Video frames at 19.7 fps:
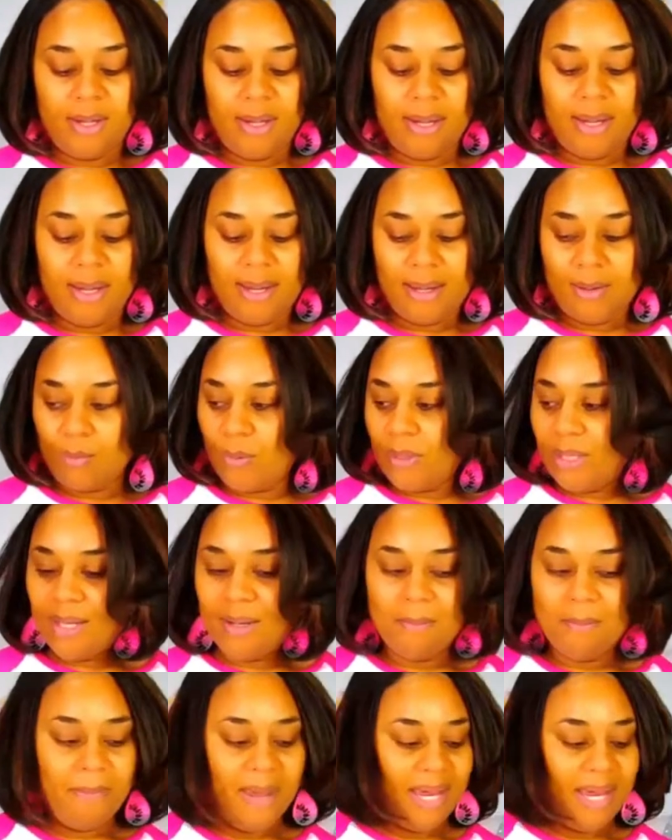And we
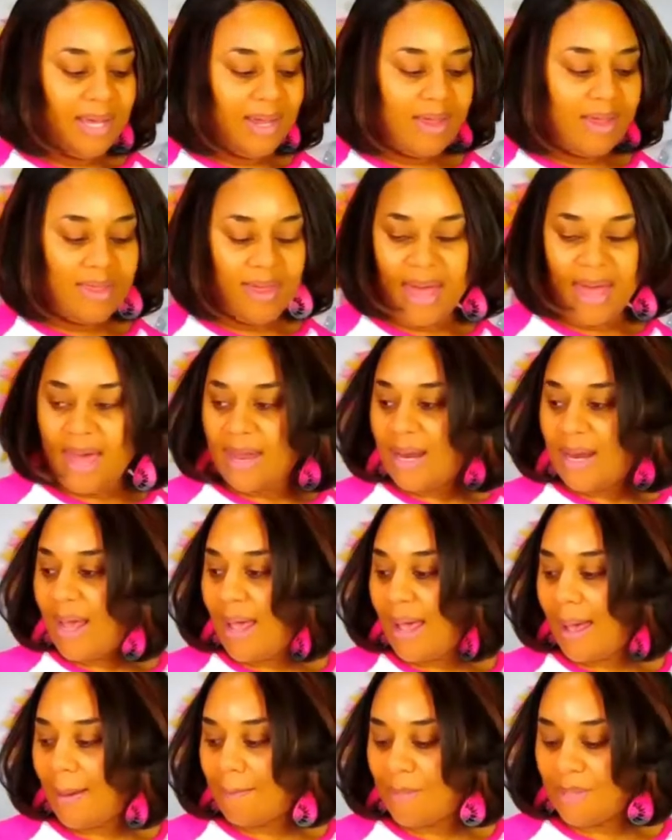can make that
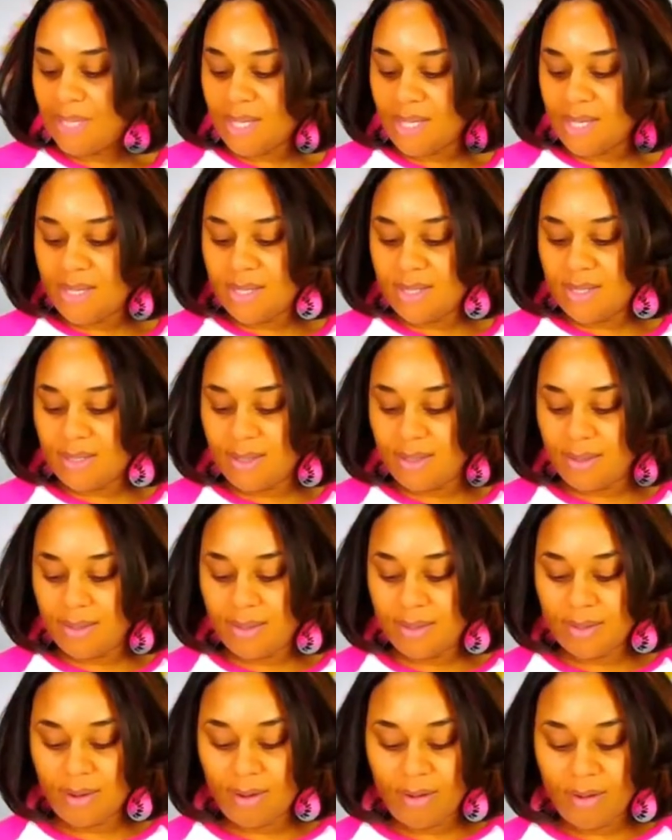happen.
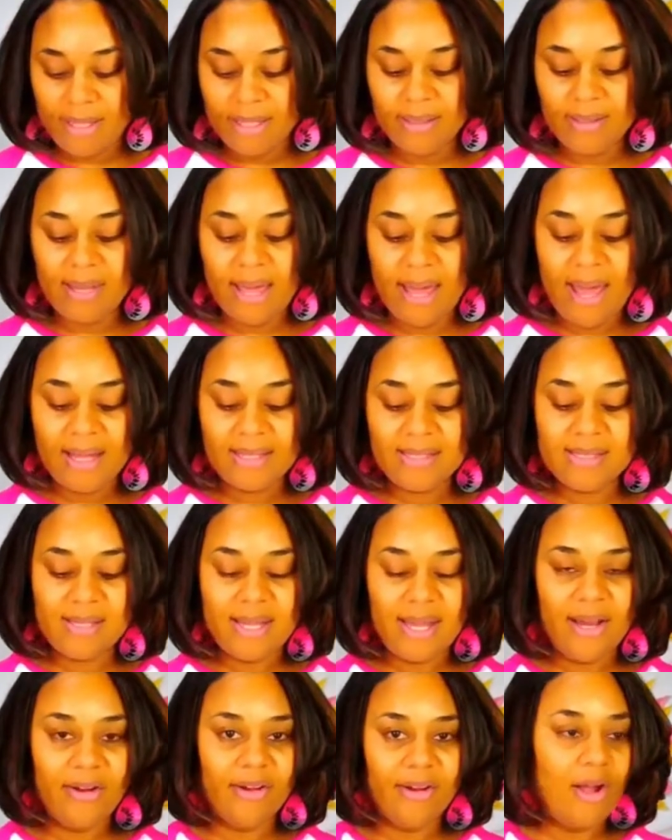All right, last
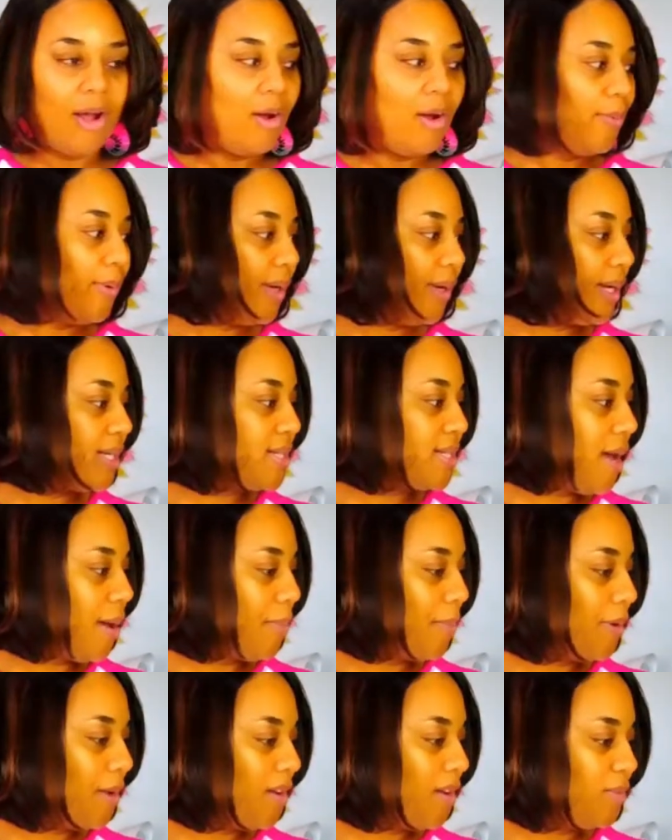layer, y'all. We're going to top
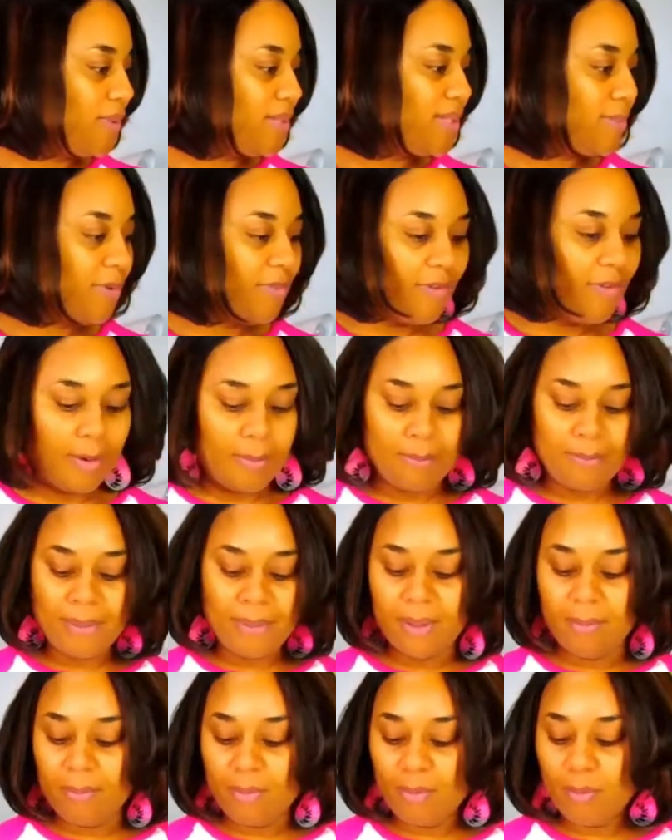it off with some of our
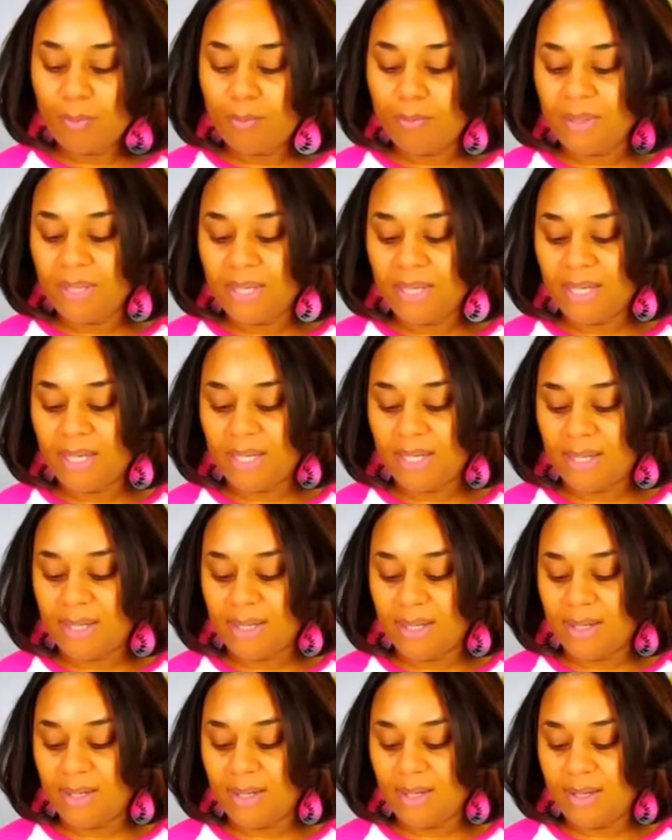Bumblebee
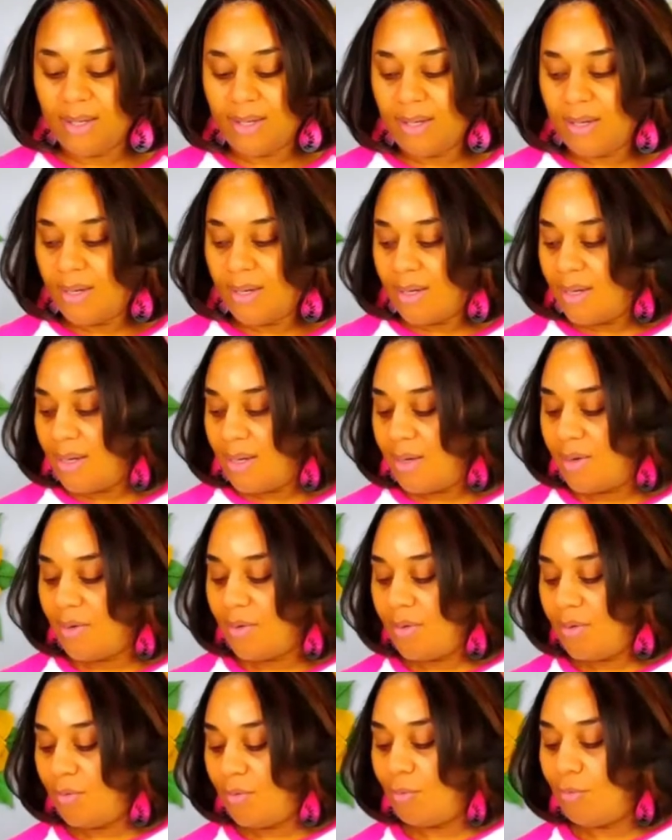
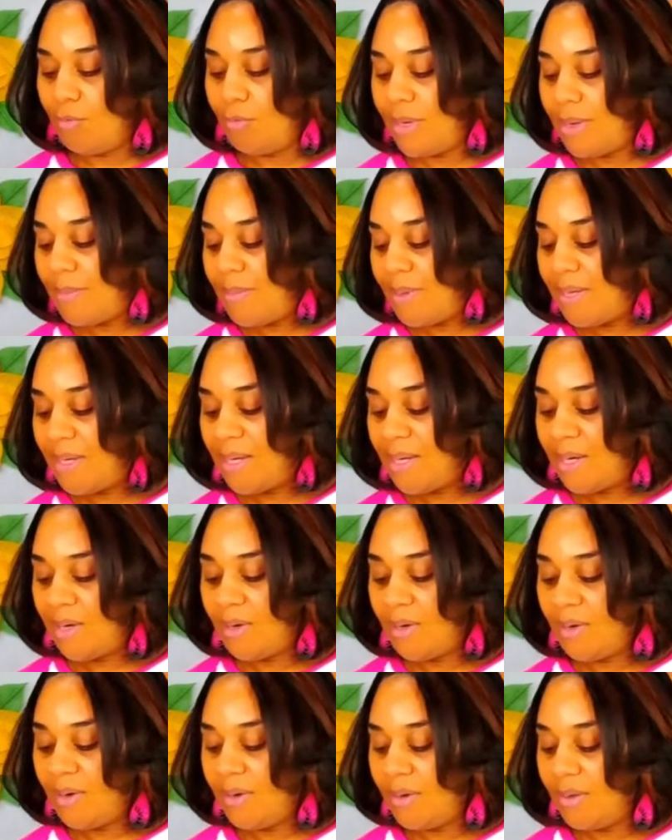ribbon
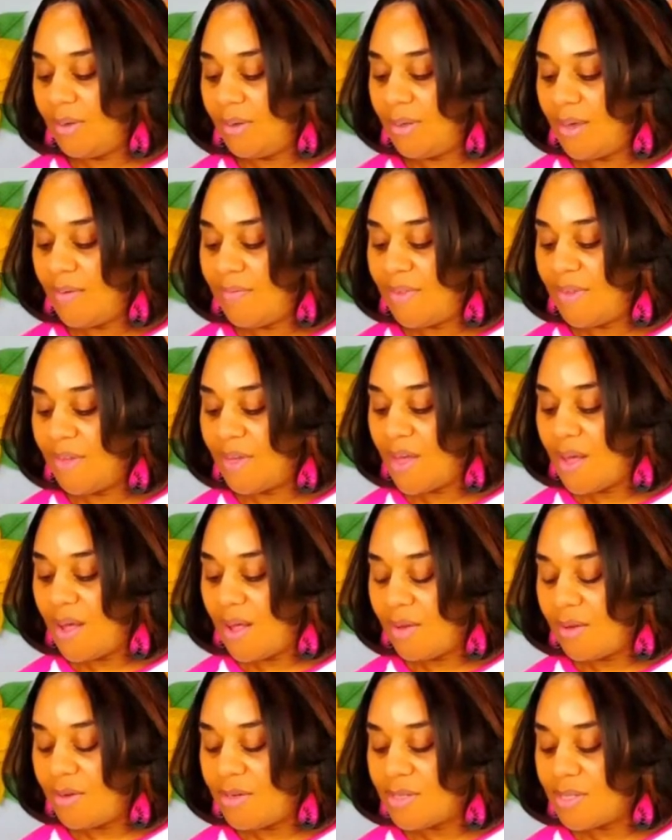here. Loving the
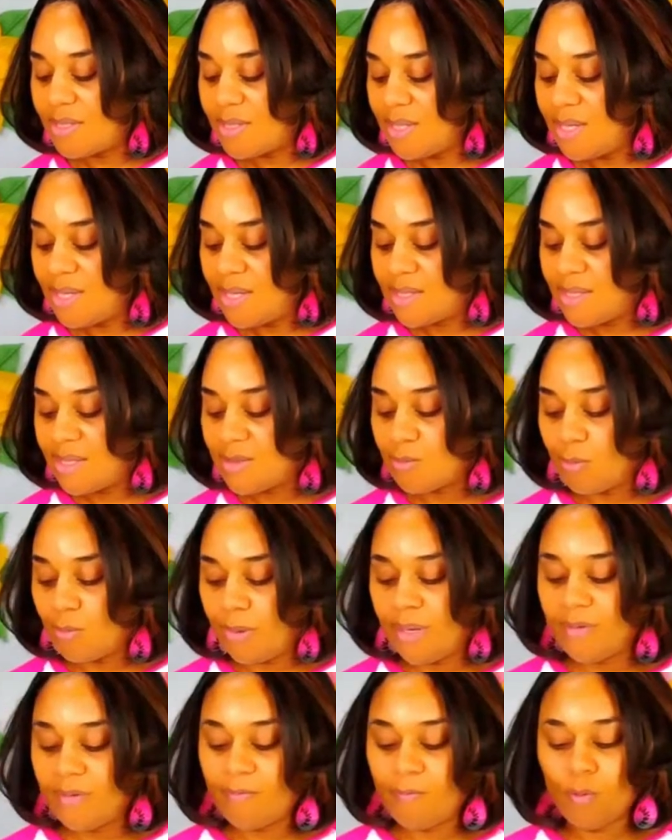colors in this. Is
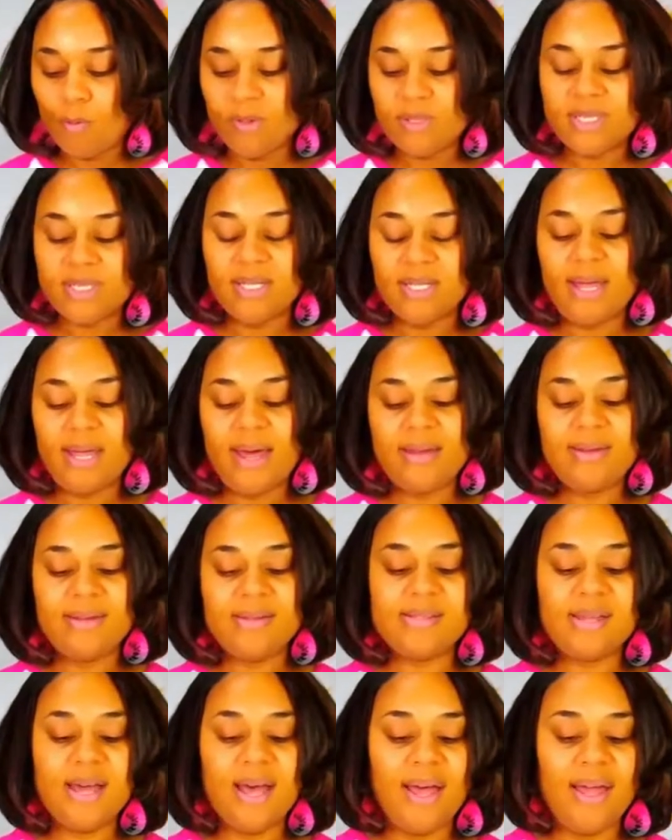reinforcing that
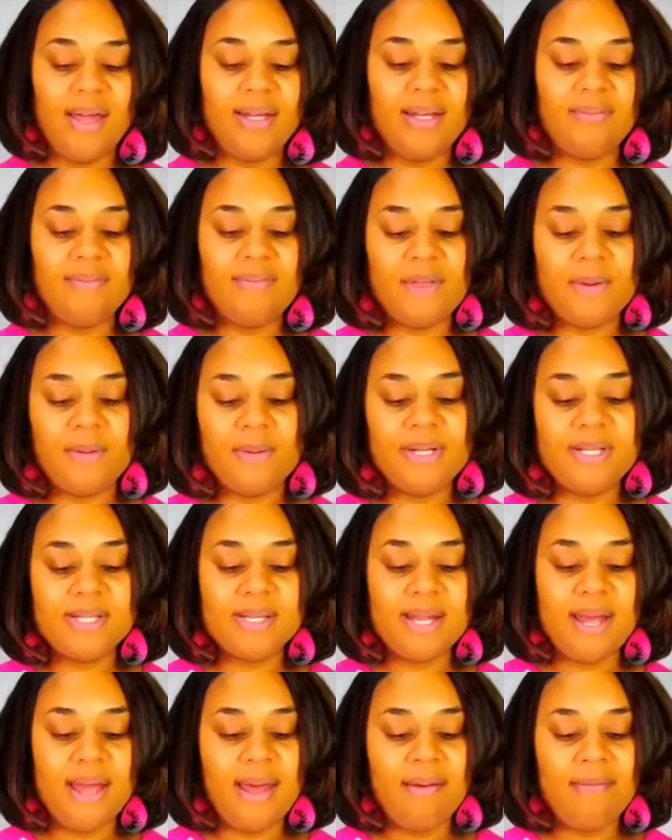design, even though it
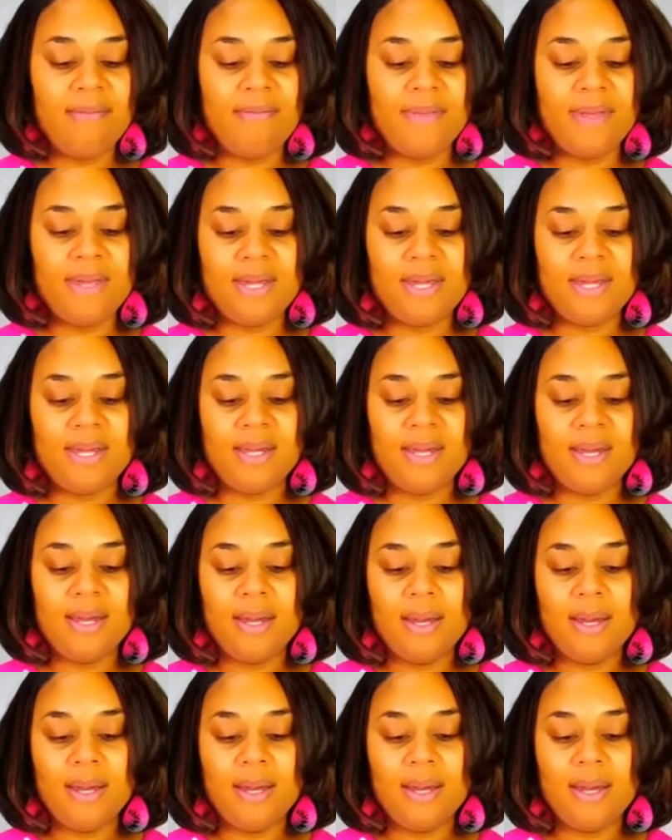doesn't have the